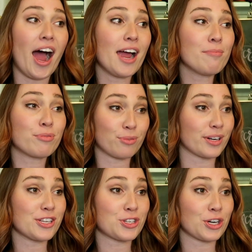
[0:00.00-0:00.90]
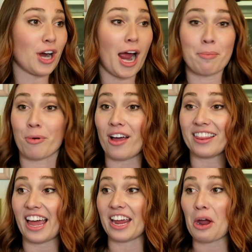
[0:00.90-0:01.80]
I'm pretty sure I
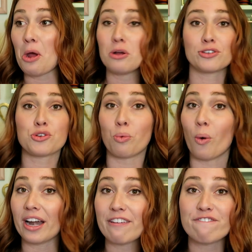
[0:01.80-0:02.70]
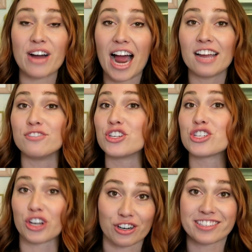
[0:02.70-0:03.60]
brought like twenty-five
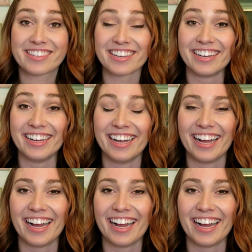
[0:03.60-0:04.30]
shirts